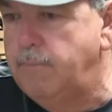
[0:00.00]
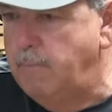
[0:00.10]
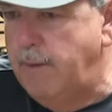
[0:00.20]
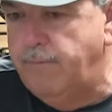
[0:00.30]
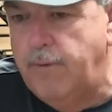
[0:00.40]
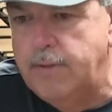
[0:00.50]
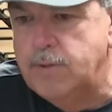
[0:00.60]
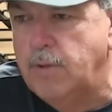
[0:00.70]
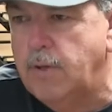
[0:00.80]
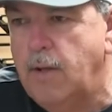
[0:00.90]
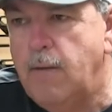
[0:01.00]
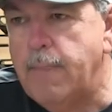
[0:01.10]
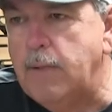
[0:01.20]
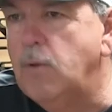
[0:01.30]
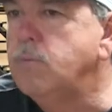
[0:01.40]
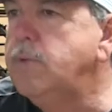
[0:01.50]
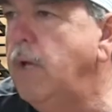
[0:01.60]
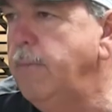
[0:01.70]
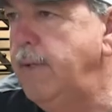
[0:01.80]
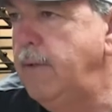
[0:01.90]
my friends, look, don't
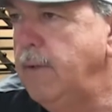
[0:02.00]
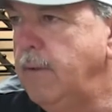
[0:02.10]
tell me